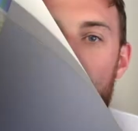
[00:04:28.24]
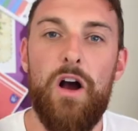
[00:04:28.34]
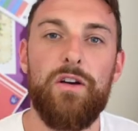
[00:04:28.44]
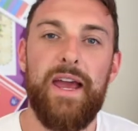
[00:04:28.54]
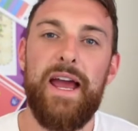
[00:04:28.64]

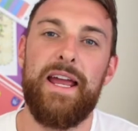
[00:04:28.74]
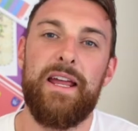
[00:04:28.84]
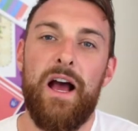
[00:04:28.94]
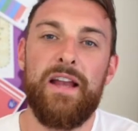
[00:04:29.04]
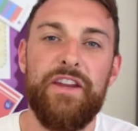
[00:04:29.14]

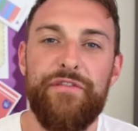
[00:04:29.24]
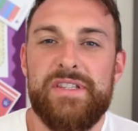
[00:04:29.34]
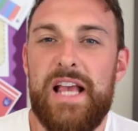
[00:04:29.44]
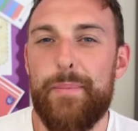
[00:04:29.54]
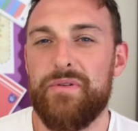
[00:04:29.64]
Okay, a different
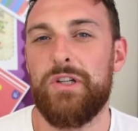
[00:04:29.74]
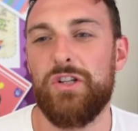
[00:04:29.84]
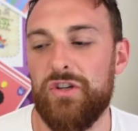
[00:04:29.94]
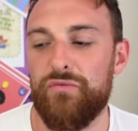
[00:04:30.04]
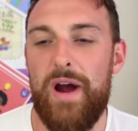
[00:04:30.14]
type of
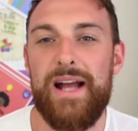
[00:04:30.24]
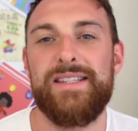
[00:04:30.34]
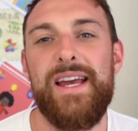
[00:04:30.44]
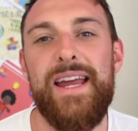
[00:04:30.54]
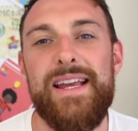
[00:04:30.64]
reluctant
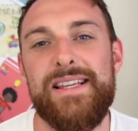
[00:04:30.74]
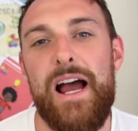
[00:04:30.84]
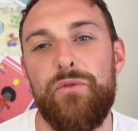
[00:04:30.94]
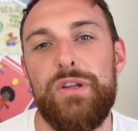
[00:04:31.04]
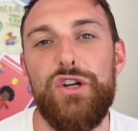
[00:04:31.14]
writer is
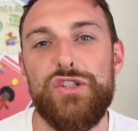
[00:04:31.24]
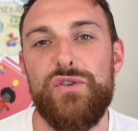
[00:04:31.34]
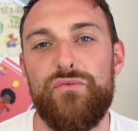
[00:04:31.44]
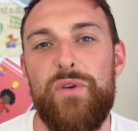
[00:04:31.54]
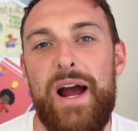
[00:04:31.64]
our
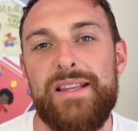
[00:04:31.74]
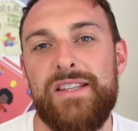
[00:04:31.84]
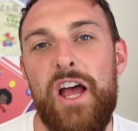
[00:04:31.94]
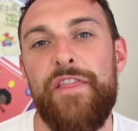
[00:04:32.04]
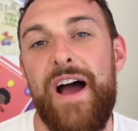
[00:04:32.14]
reluctant
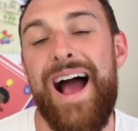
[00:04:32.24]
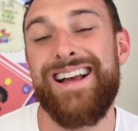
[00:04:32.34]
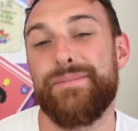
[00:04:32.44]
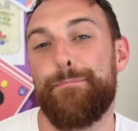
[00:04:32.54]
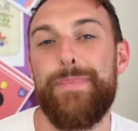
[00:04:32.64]
writer that
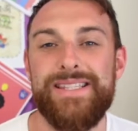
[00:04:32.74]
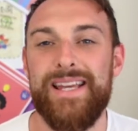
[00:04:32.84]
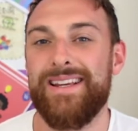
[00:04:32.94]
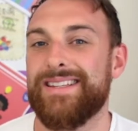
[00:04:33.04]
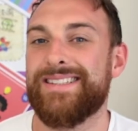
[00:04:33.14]
has
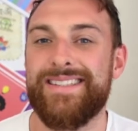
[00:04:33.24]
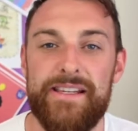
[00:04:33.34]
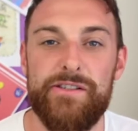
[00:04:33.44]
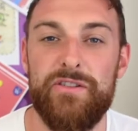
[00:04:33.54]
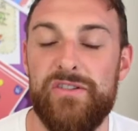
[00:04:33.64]
missing
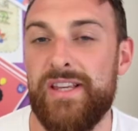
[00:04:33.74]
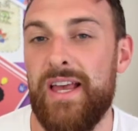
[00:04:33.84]
skills.